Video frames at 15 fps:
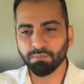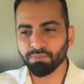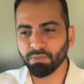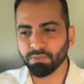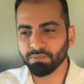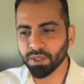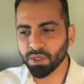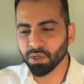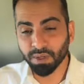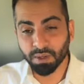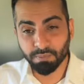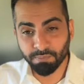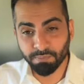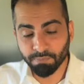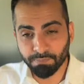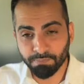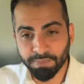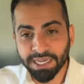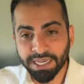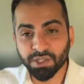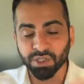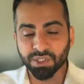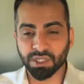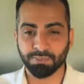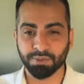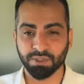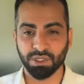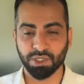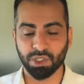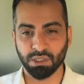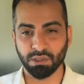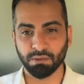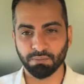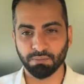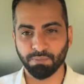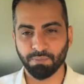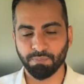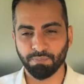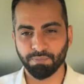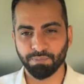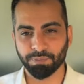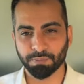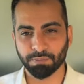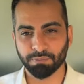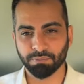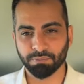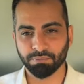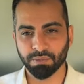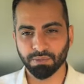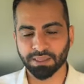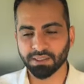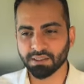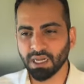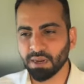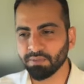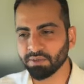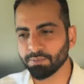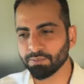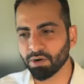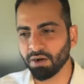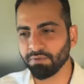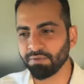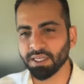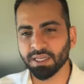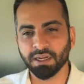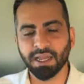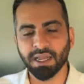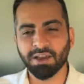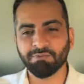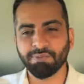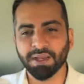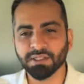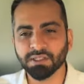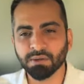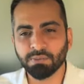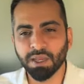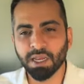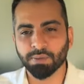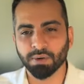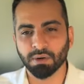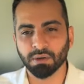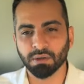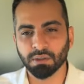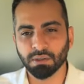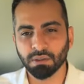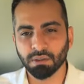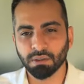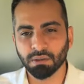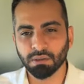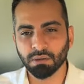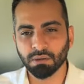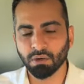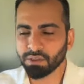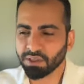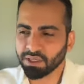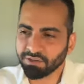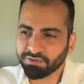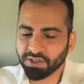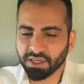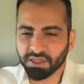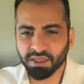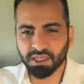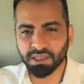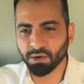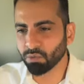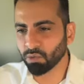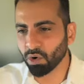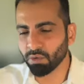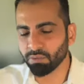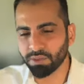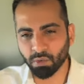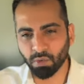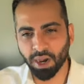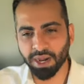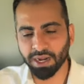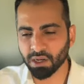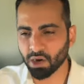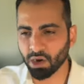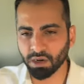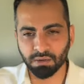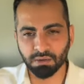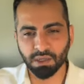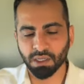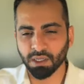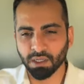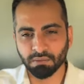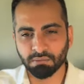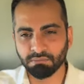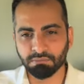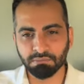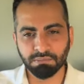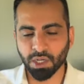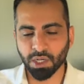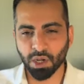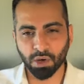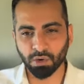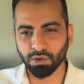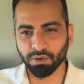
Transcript: you know, major supposition. At the time of the Prophet, they didn't have pens and paper, or if they did, they're writing on, you know, a